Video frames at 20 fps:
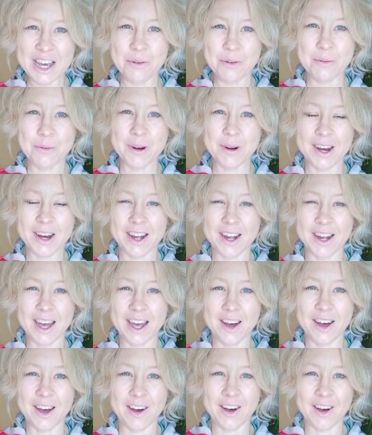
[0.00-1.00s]
where
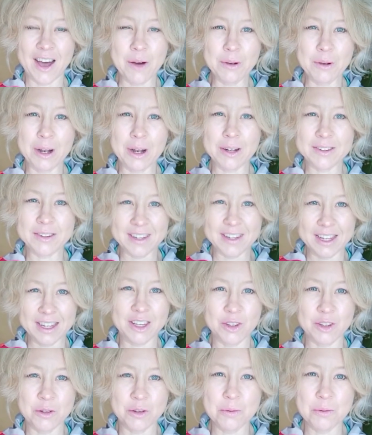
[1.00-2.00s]
I will take
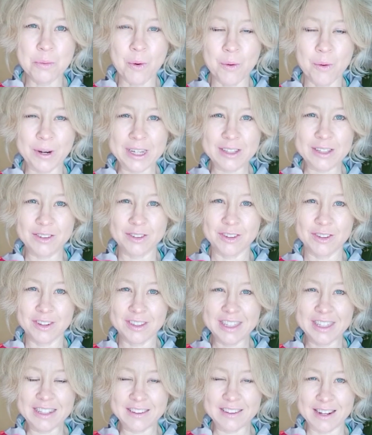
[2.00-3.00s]
you more into the
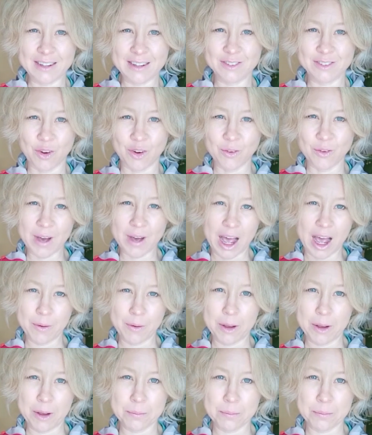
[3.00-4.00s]
details of how
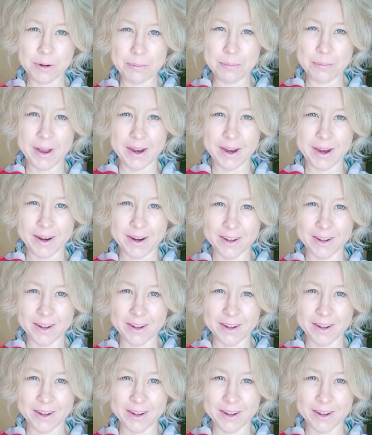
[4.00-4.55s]
I prepare